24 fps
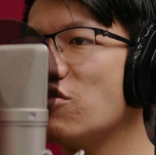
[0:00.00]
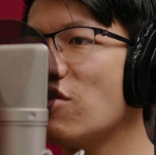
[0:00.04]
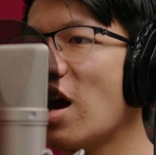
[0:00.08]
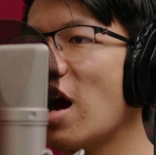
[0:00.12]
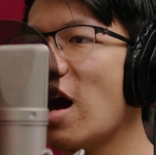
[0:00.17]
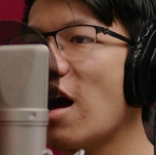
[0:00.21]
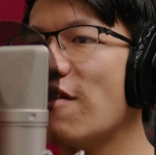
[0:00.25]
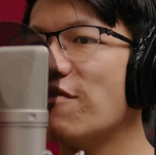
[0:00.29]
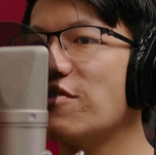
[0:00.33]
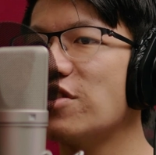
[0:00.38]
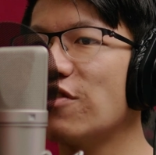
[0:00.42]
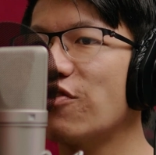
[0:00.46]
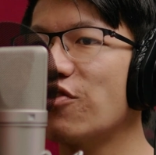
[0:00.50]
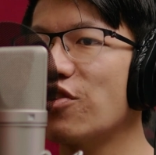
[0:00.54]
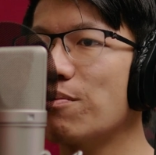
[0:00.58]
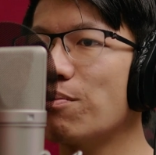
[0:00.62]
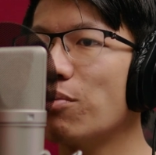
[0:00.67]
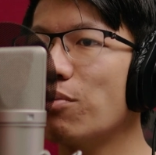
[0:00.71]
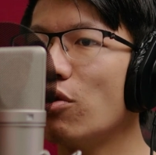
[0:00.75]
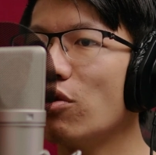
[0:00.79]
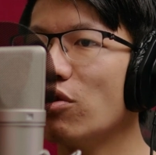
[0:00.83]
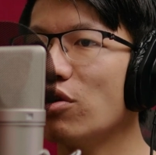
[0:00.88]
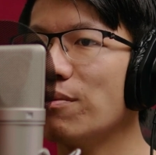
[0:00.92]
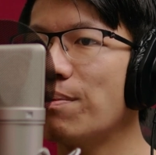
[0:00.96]
you have
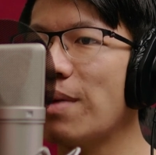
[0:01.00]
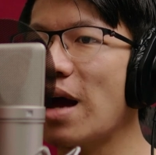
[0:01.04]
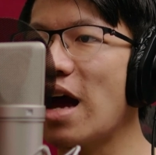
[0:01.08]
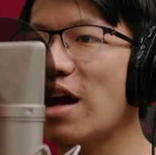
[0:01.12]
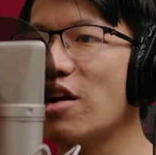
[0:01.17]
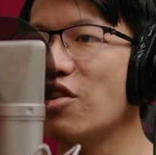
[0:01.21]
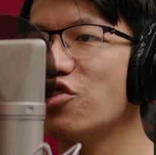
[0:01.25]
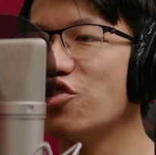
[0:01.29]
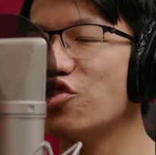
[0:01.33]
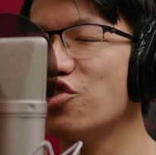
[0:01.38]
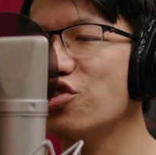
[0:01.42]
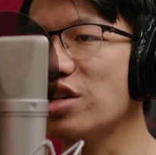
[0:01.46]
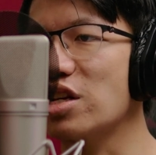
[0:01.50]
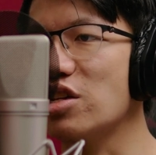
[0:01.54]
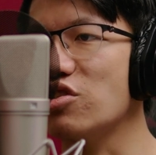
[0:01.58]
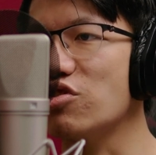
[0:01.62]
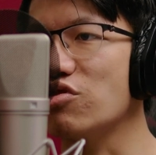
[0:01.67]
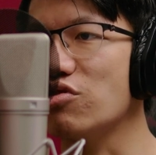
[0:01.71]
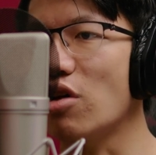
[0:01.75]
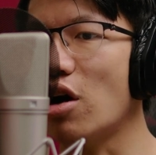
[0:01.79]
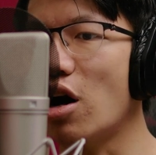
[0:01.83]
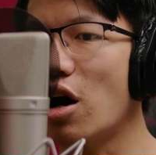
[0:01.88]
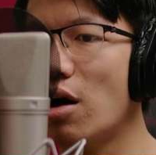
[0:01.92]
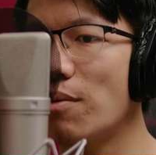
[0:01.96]
different polar patterns. You can
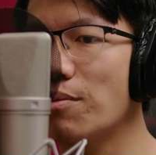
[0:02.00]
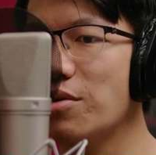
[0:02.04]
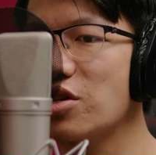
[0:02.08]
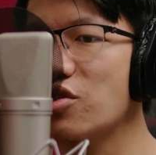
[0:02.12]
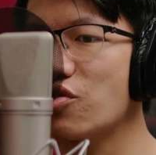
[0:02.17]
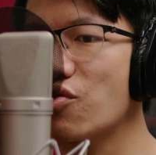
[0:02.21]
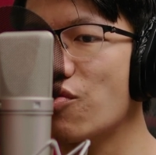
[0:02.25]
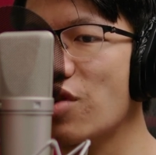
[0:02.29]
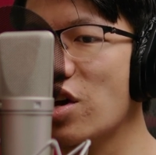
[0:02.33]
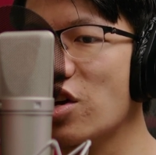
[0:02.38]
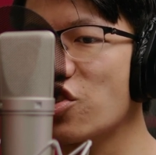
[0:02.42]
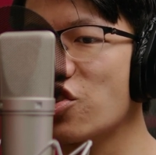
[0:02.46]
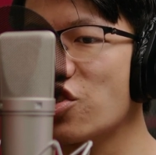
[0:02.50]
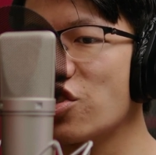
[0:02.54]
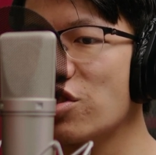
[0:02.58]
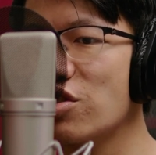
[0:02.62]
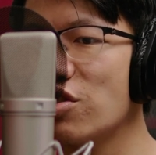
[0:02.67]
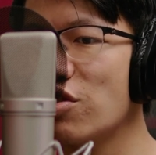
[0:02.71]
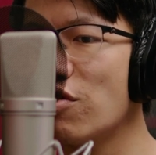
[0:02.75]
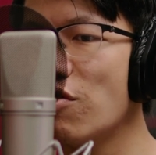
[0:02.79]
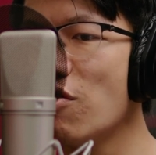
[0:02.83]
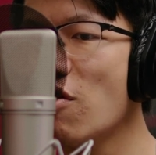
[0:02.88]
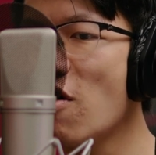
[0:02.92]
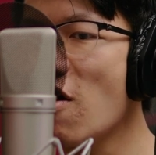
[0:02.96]
do
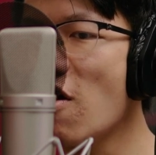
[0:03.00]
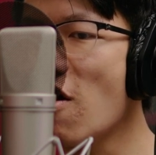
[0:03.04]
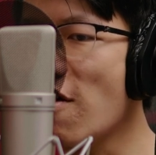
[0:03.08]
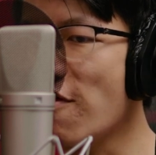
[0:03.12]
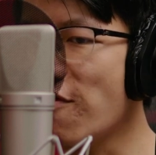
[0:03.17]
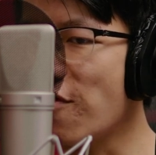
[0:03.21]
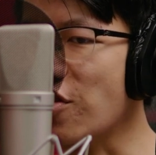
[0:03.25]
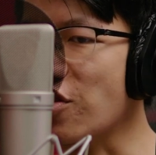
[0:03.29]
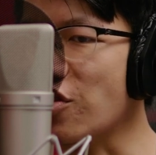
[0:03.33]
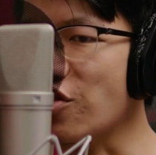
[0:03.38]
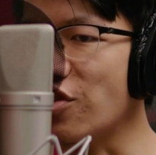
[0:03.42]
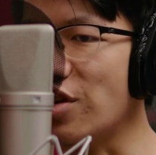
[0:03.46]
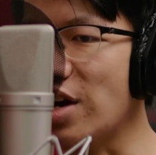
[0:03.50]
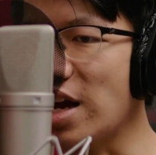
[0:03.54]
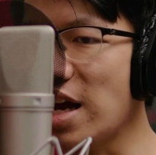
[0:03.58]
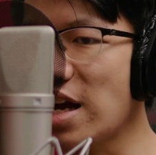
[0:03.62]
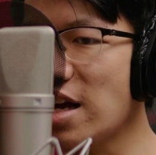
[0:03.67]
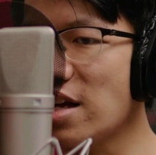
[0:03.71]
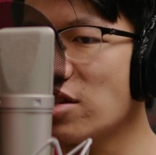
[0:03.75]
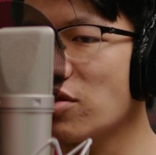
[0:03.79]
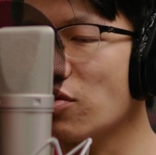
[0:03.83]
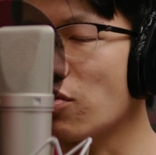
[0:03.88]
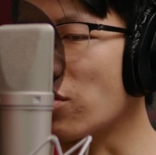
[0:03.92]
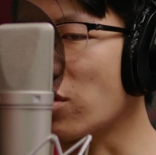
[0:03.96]
omnidirectional, figure
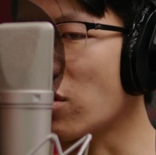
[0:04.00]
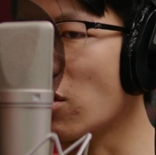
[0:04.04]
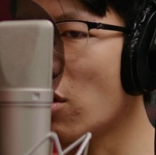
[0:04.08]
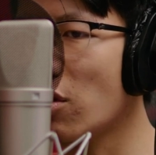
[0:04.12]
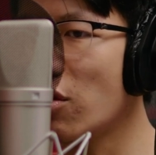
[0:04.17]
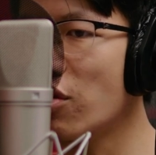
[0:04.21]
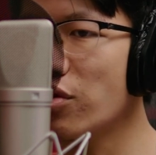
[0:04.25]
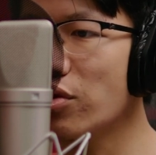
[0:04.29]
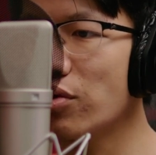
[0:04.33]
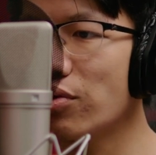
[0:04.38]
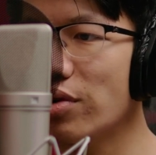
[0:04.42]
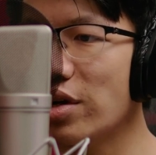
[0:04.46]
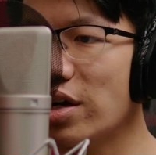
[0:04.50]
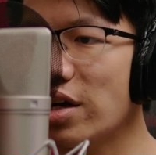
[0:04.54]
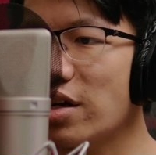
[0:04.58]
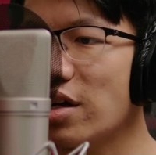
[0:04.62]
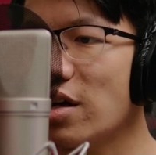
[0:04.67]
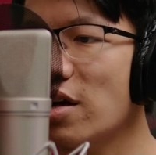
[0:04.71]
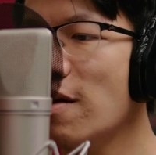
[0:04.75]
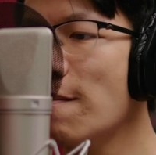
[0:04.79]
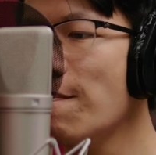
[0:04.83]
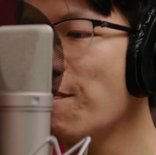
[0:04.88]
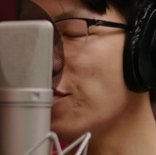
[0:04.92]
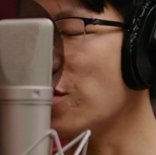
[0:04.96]
8, or cardioid.